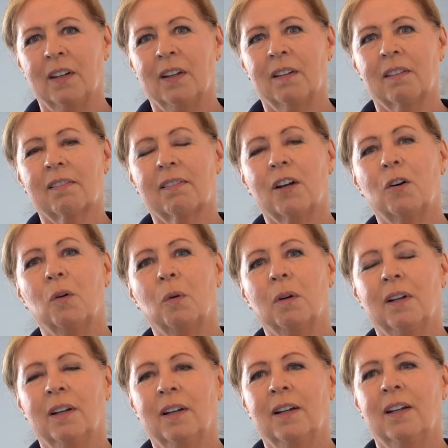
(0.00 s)
So
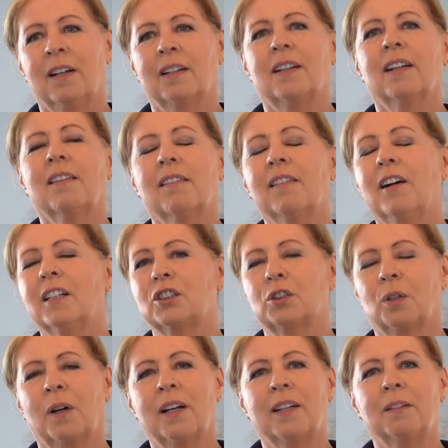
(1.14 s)
let's not
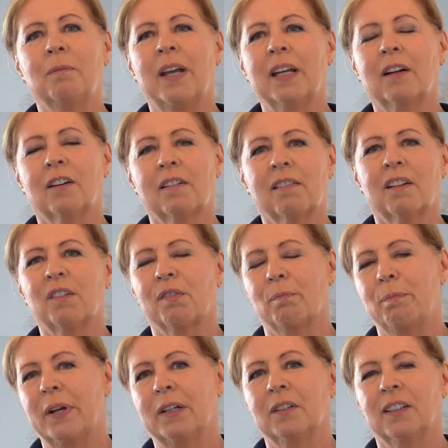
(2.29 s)
try and make ourselves
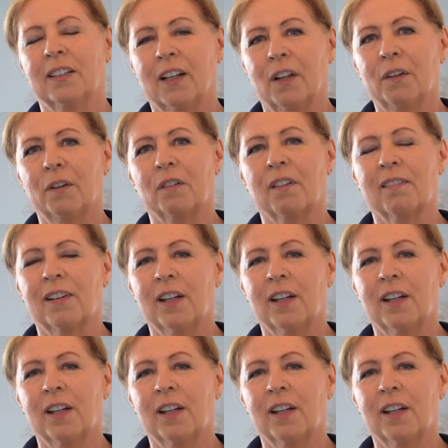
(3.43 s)
better than others.